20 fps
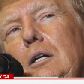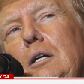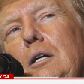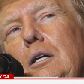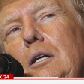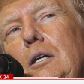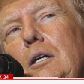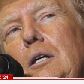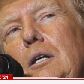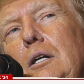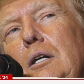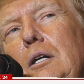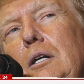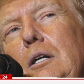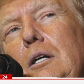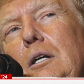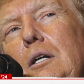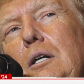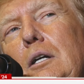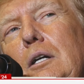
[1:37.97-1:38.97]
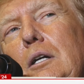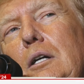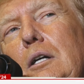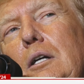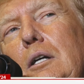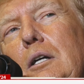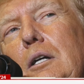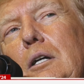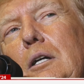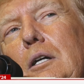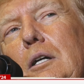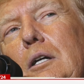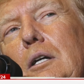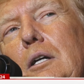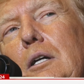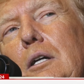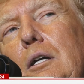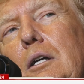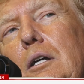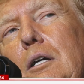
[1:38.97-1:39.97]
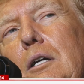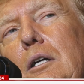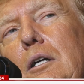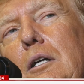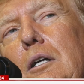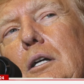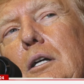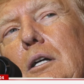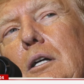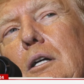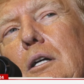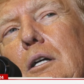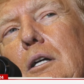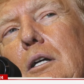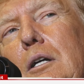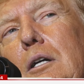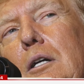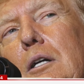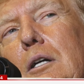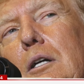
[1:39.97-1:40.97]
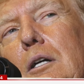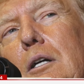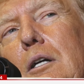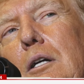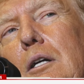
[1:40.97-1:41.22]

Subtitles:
This person isn't speaking.